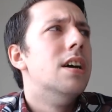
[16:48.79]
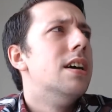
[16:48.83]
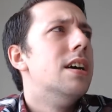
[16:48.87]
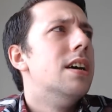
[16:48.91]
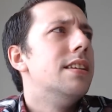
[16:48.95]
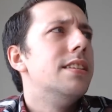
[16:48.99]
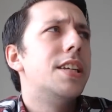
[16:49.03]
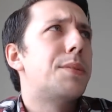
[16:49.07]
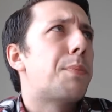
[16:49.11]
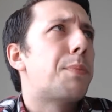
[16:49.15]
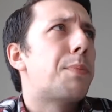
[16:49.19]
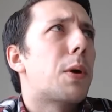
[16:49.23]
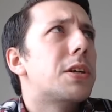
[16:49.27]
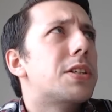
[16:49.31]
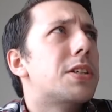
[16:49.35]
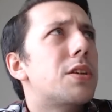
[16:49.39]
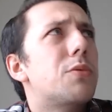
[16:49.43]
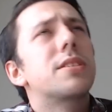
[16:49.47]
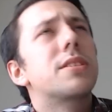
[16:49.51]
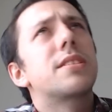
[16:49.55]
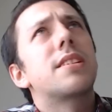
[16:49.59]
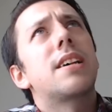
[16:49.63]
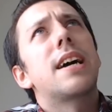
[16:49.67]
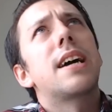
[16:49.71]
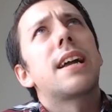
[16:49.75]
this person
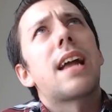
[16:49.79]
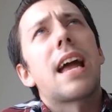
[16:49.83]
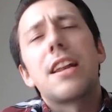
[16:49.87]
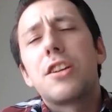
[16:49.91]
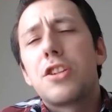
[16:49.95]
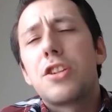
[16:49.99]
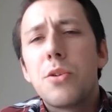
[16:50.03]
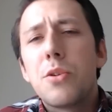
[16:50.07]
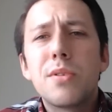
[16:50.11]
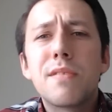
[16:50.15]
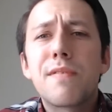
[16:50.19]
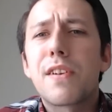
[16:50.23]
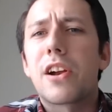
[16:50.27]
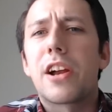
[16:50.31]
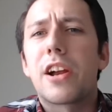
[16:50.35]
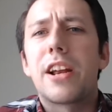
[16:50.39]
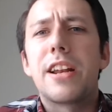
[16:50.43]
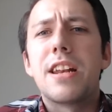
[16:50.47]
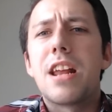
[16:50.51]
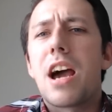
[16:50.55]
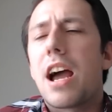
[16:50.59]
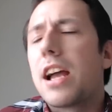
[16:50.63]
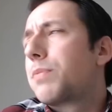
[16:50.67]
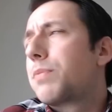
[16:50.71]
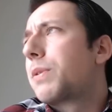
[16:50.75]
was like, and she was very
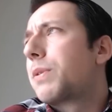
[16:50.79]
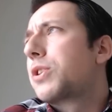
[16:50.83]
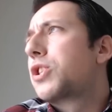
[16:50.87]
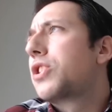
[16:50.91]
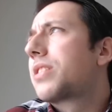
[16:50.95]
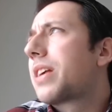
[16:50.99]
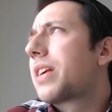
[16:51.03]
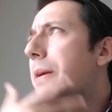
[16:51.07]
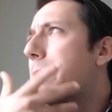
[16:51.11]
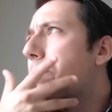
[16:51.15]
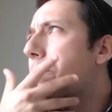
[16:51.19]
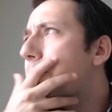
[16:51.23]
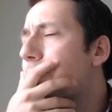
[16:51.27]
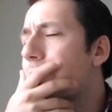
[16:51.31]
nice, but she's like,